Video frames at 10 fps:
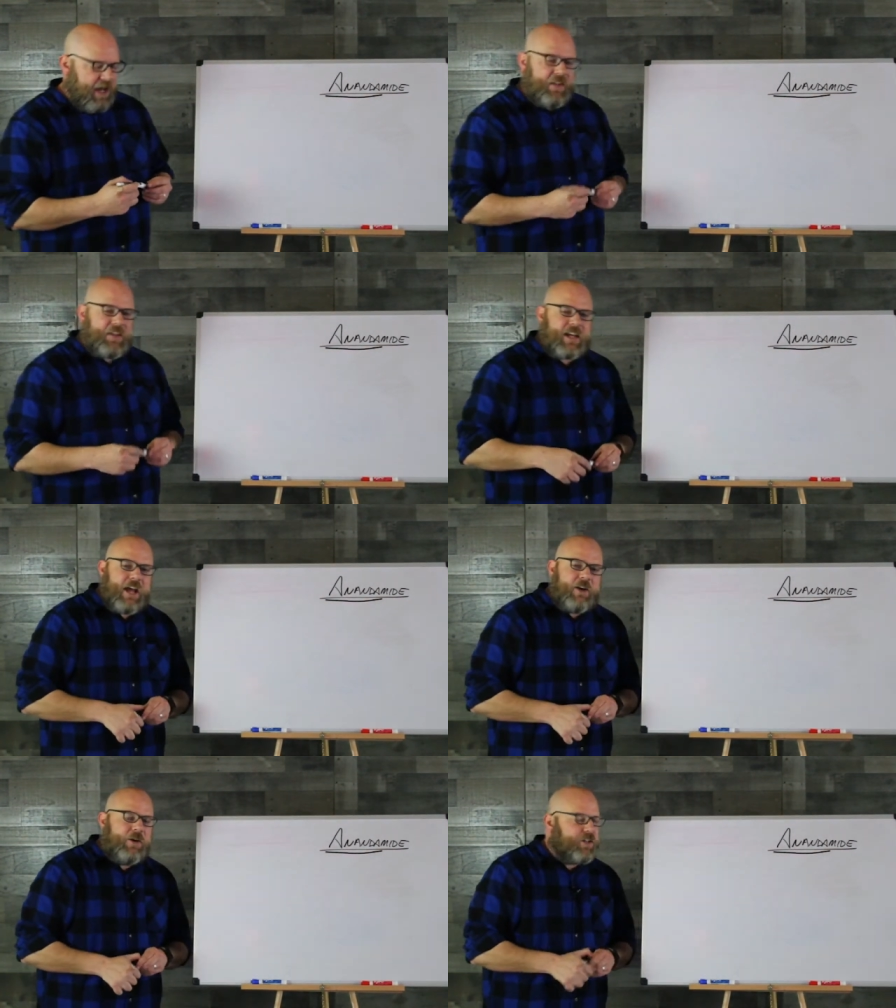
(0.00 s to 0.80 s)
The guy
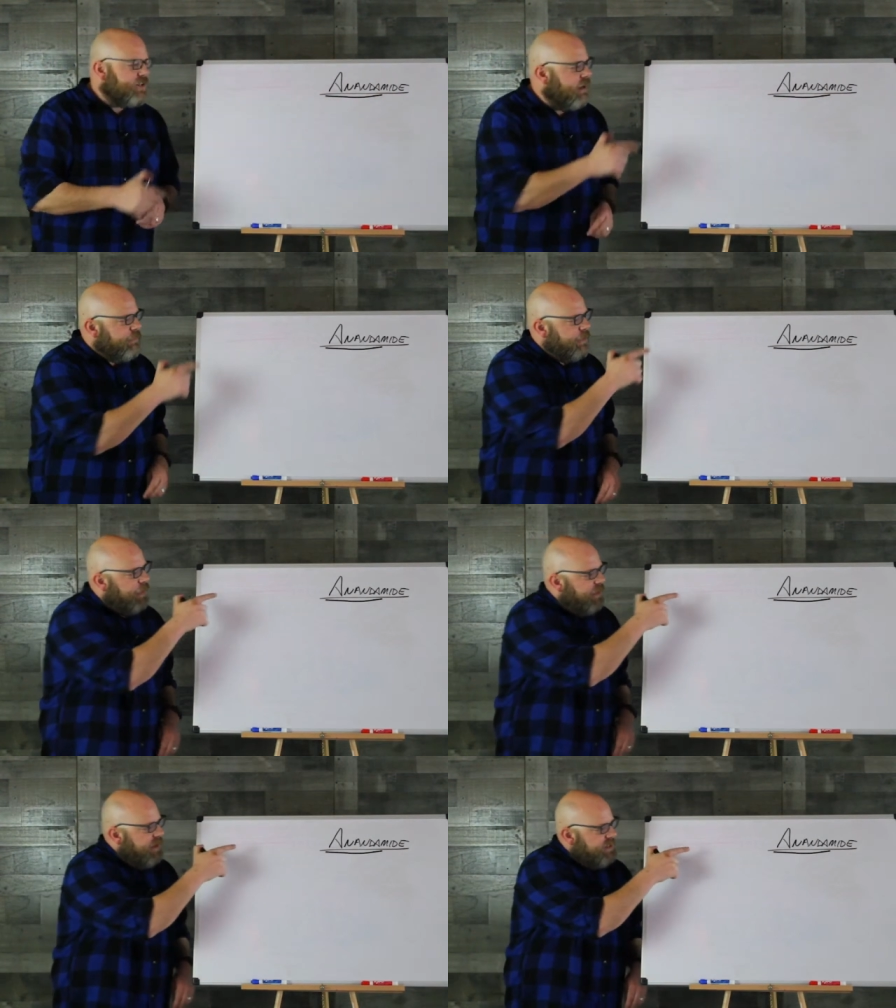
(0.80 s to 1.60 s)
who discovered
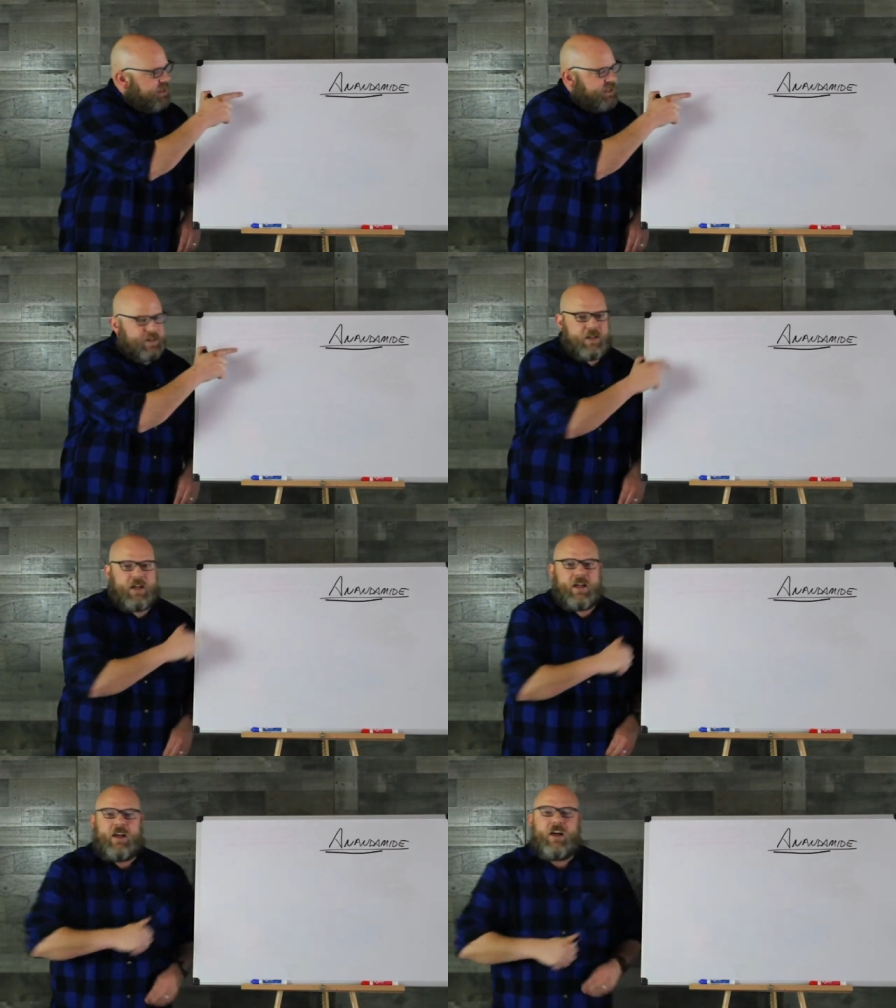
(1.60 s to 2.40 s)
this
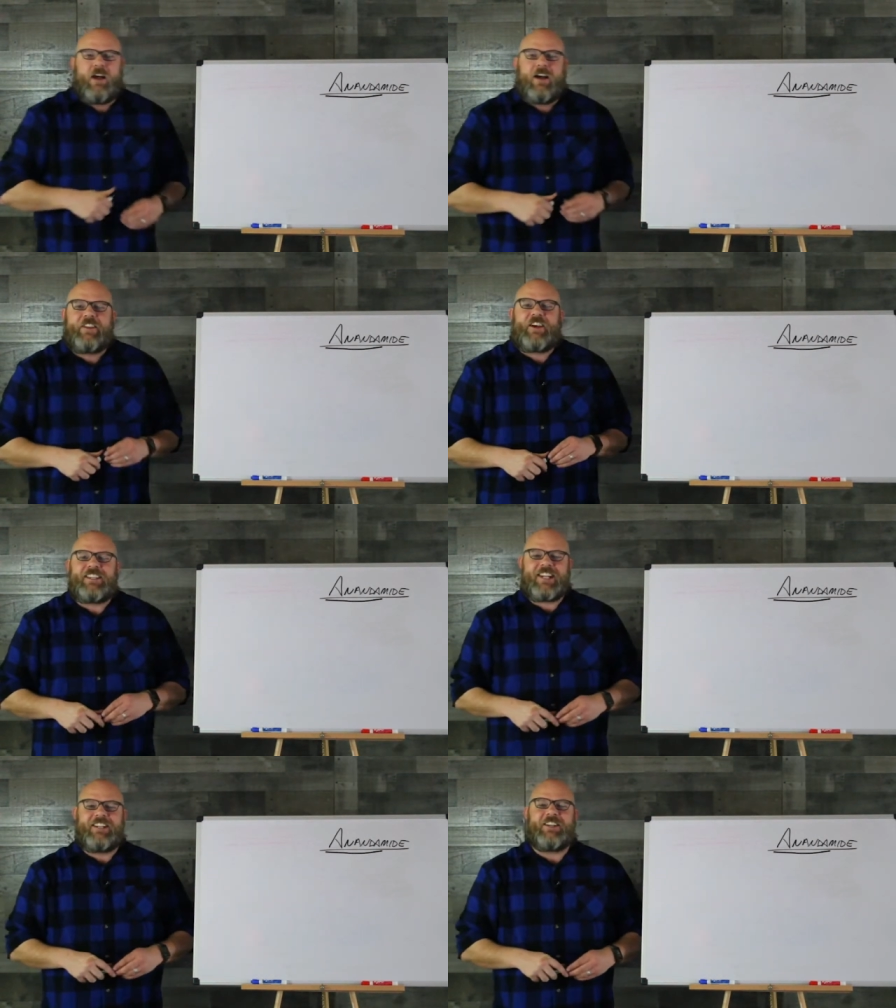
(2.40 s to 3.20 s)
thought
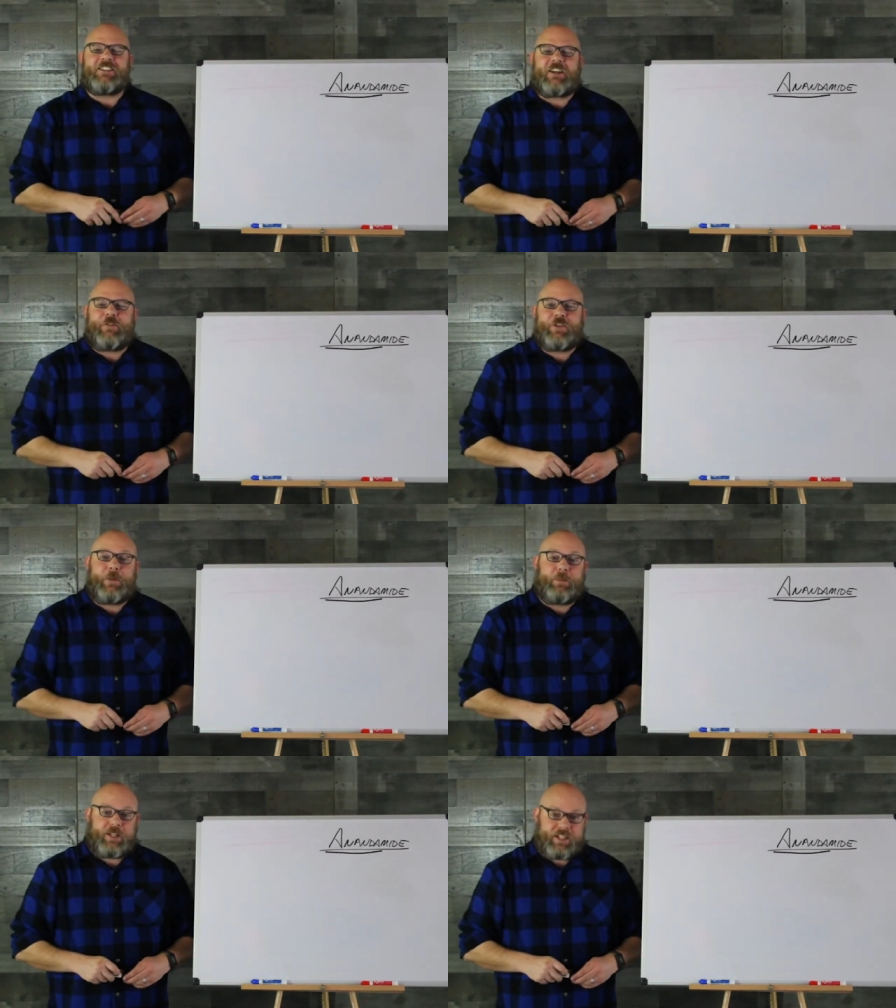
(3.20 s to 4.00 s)
that he discovered the
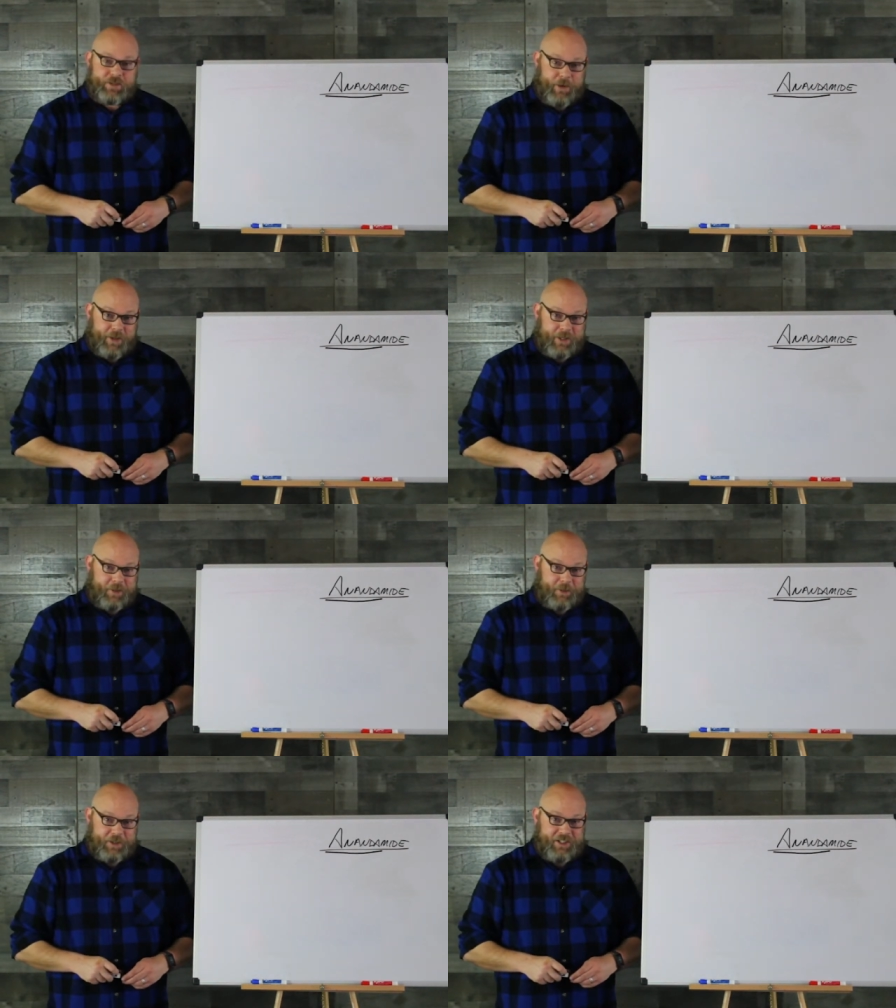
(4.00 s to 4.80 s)
bliss
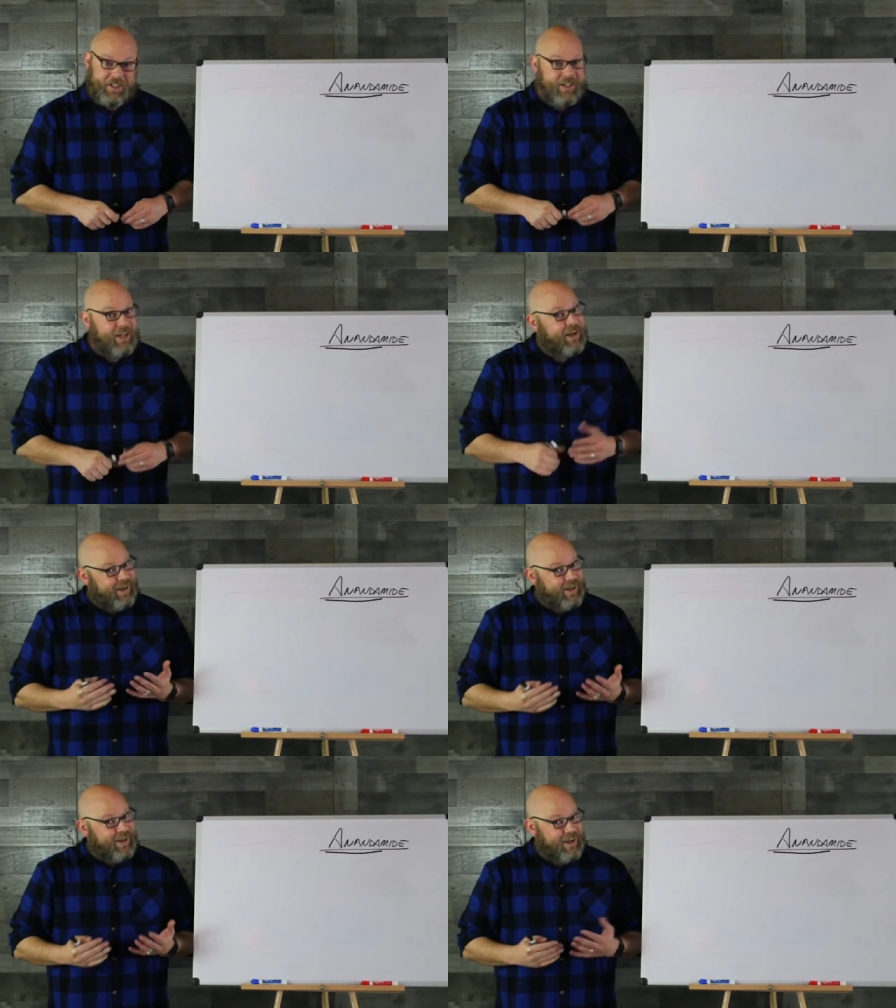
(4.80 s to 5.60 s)
molecule.
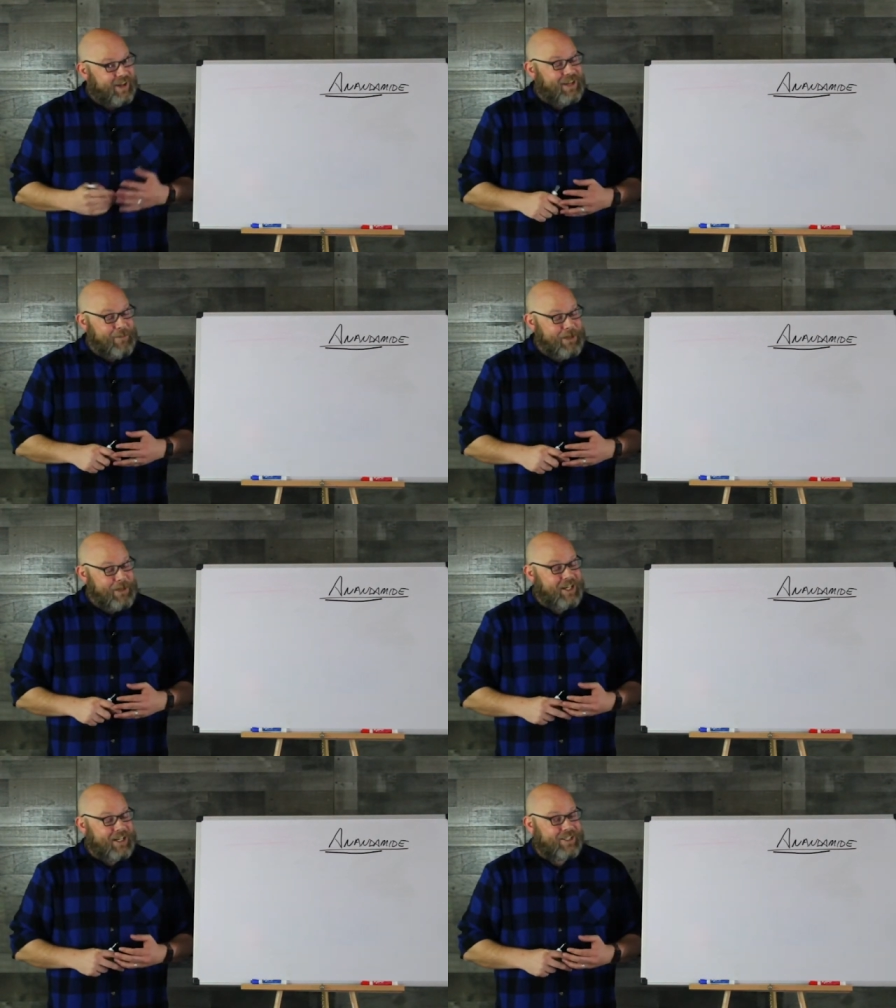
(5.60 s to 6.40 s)
And that makes a
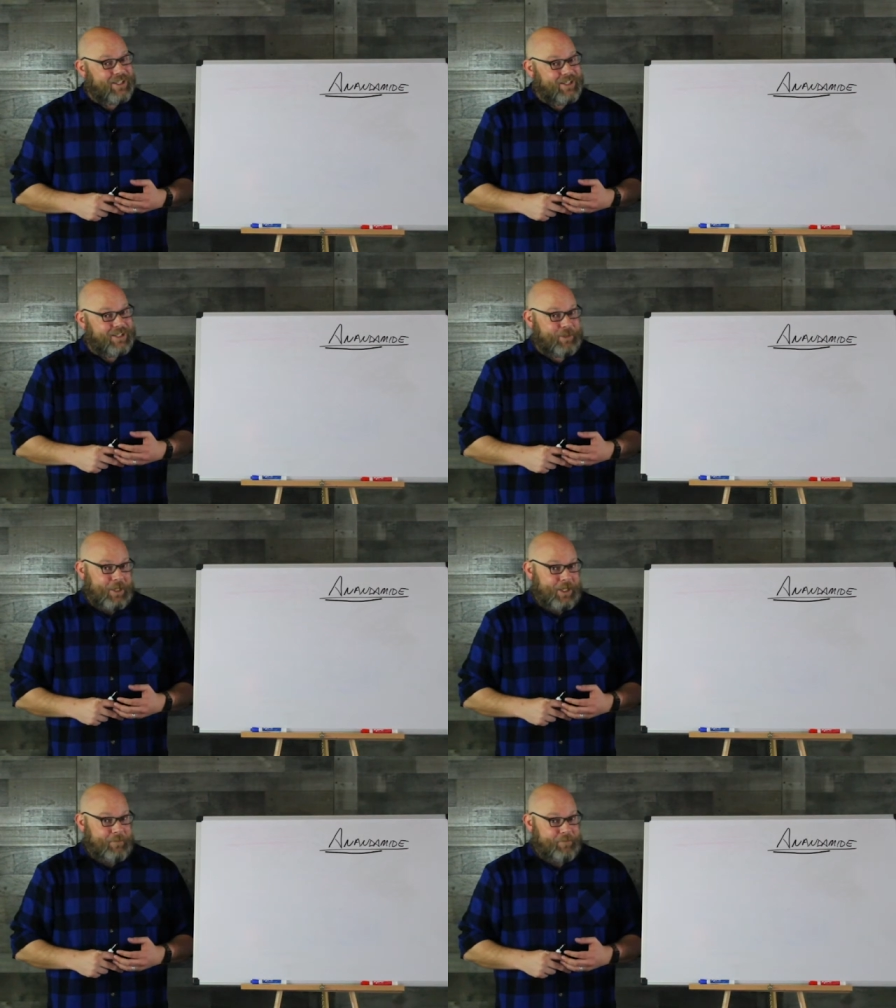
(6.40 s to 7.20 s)
lot of sense to me.